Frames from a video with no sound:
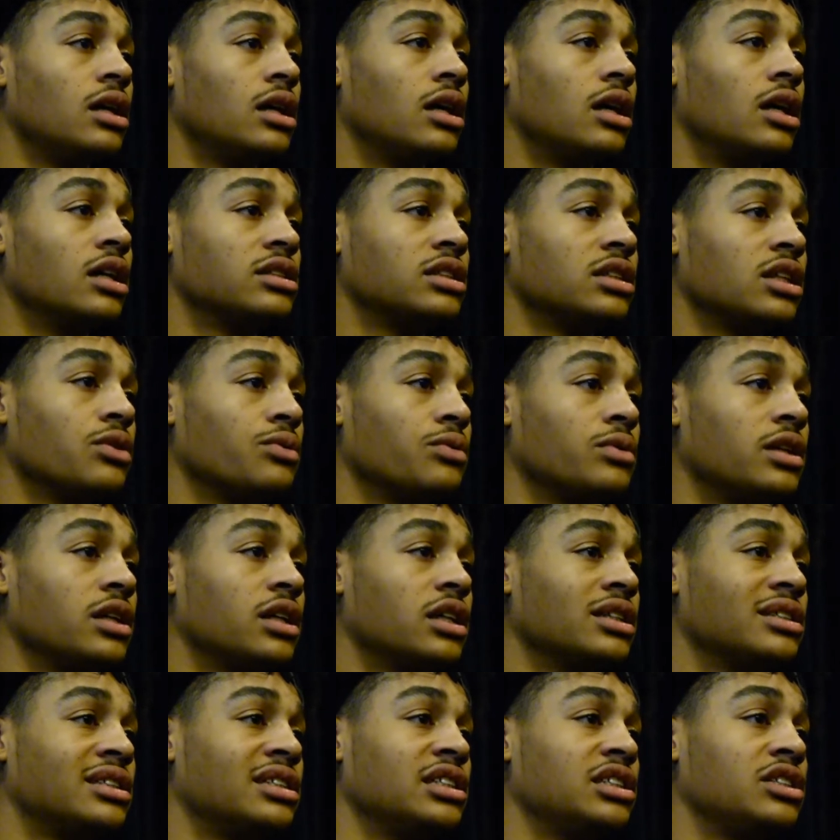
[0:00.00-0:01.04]
us in a really
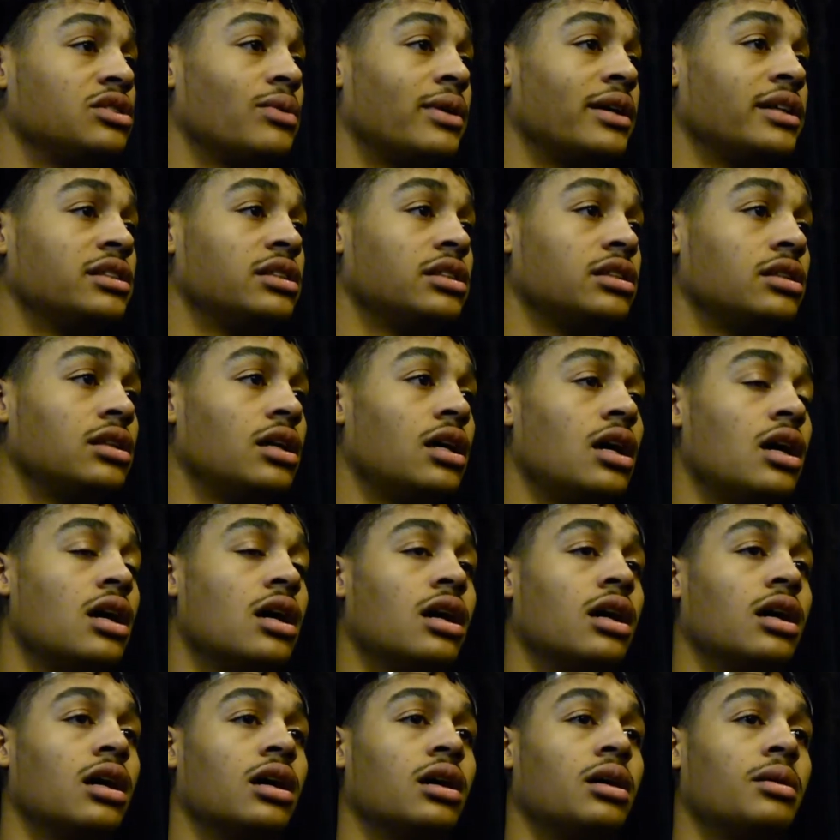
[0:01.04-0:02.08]
good situation
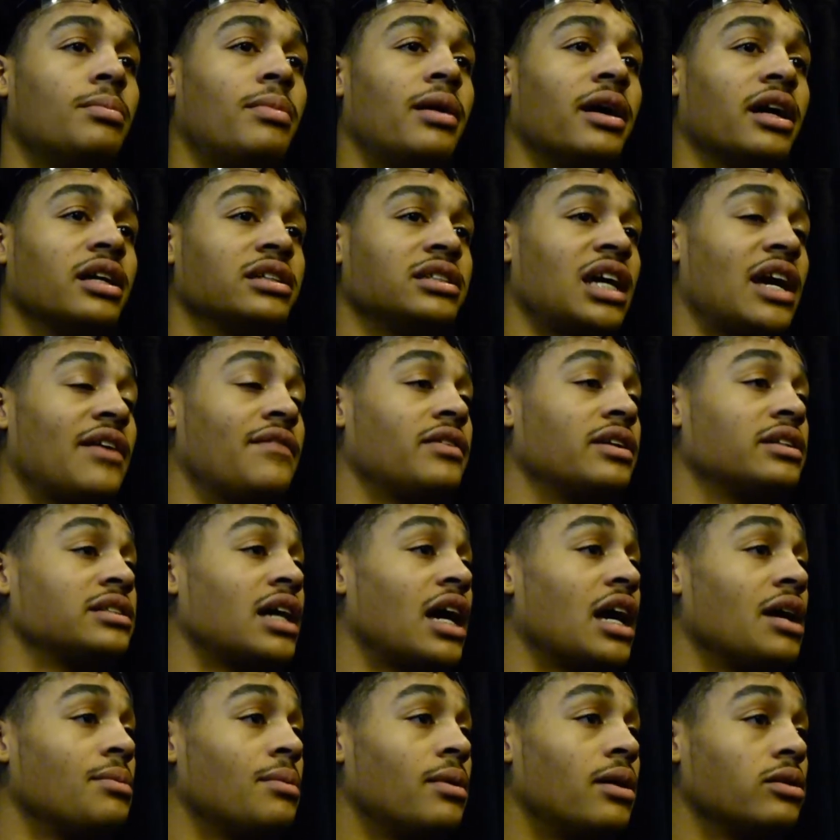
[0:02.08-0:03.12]
by us having a
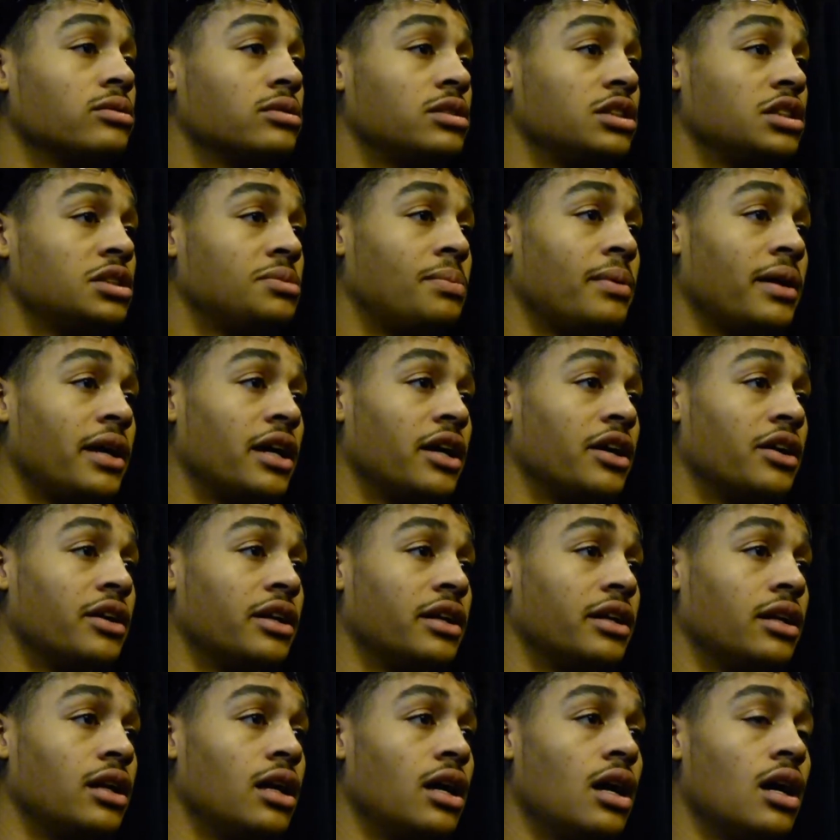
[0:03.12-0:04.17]
timeout to spare